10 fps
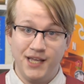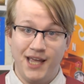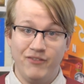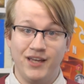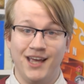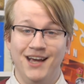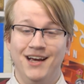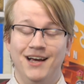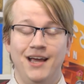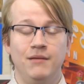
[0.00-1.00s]
giving
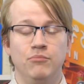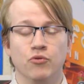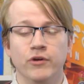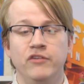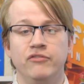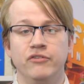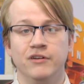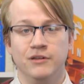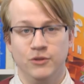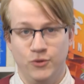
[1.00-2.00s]
a brief
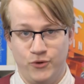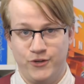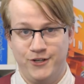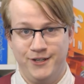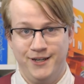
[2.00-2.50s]
look